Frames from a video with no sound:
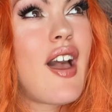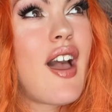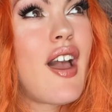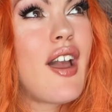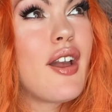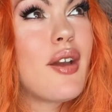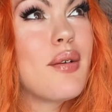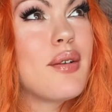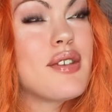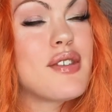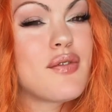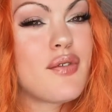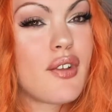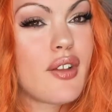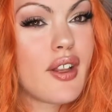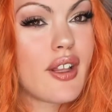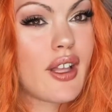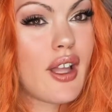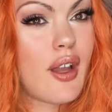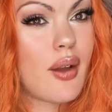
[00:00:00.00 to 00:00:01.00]
I always felt
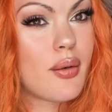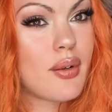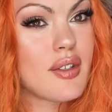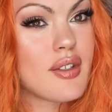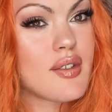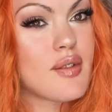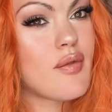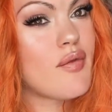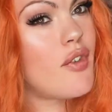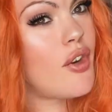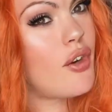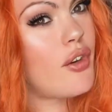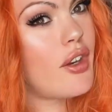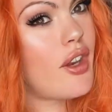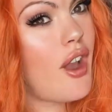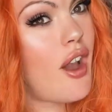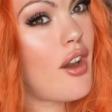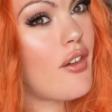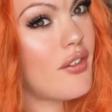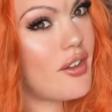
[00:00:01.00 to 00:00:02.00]
like I was very
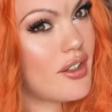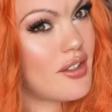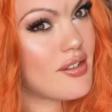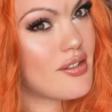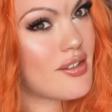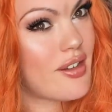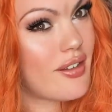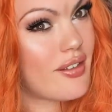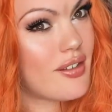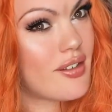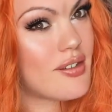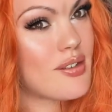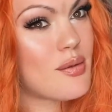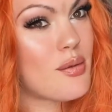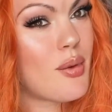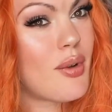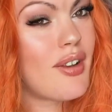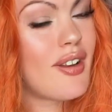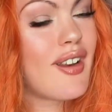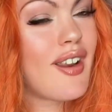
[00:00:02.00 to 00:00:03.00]
obvious on this
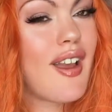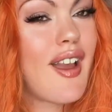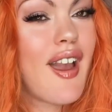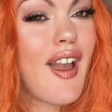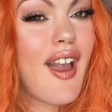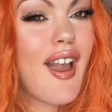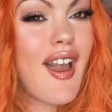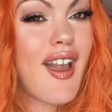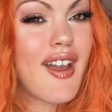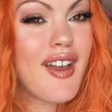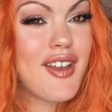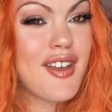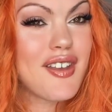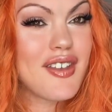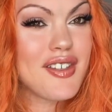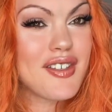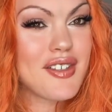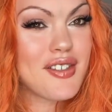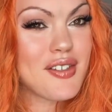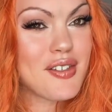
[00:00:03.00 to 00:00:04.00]
one.
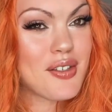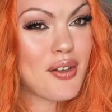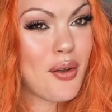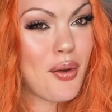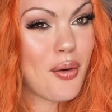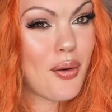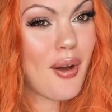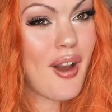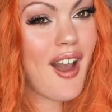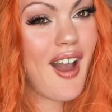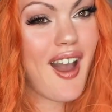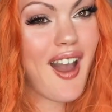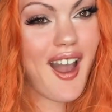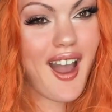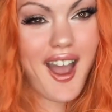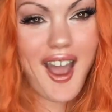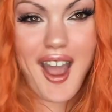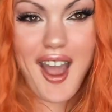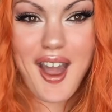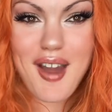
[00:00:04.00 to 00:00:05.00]
So
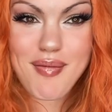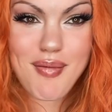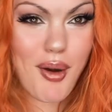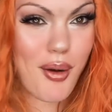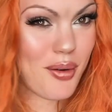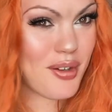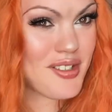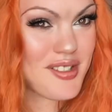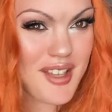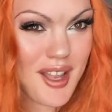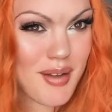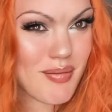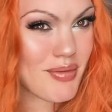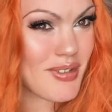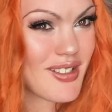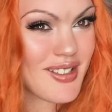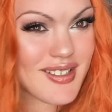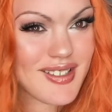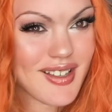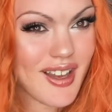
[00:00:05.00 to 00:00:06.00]
I'm always
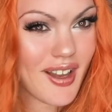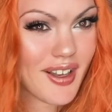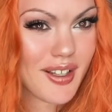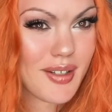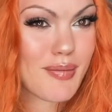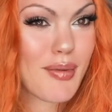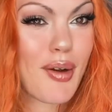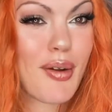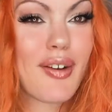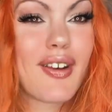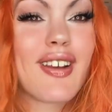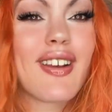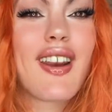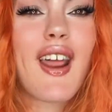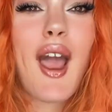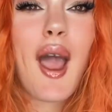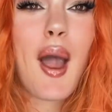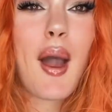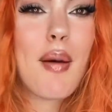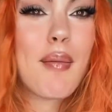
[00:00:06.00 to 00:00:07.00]
happy to talk about it.
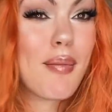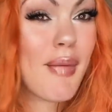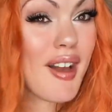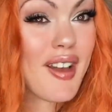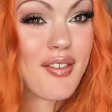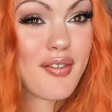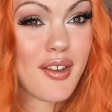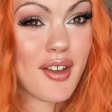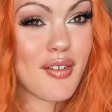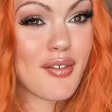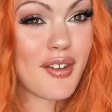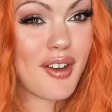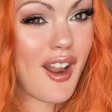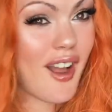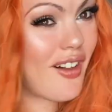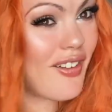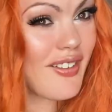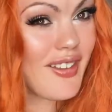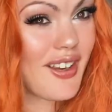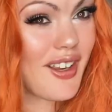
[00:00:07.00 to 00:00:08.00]
My favorite
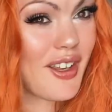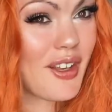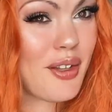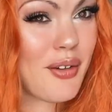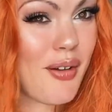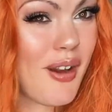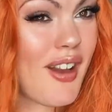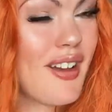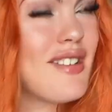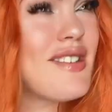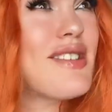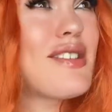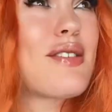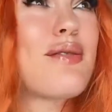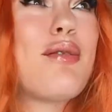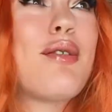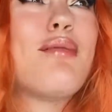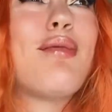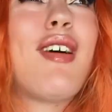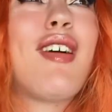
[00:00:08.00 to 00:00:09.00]
holiday, you ask?
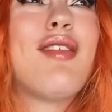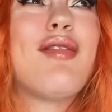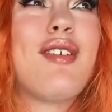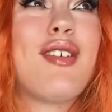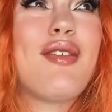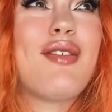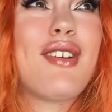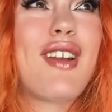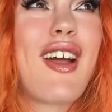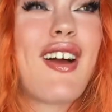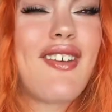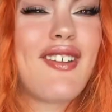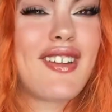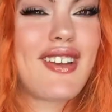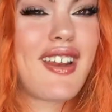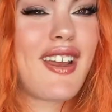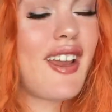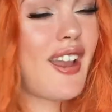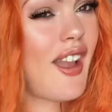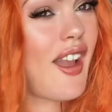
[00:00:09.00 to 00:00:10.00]
Well, my favorite
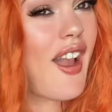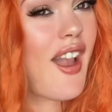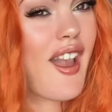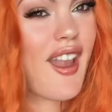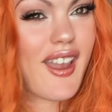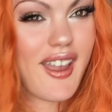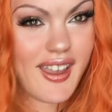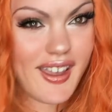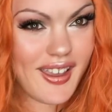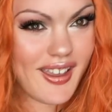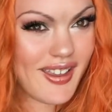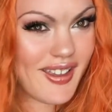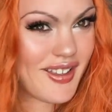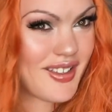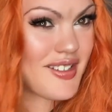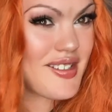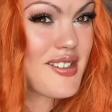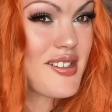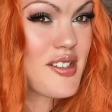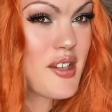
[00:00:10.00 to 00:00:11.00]
holiday
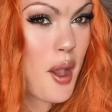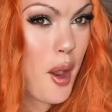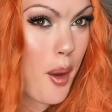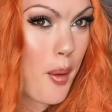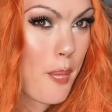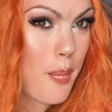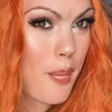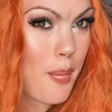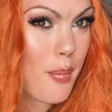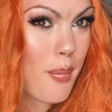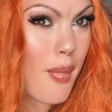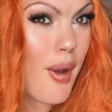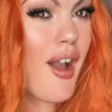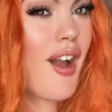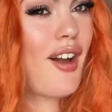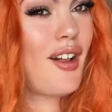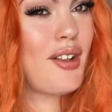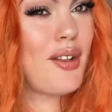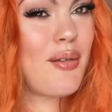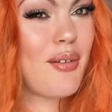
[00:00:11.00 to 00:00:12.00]
is
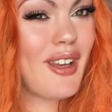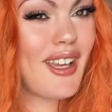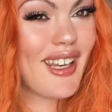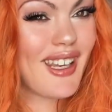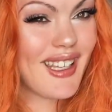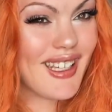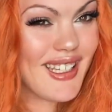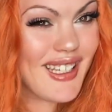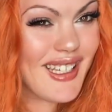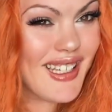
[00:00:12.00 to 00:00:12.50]
Halloween.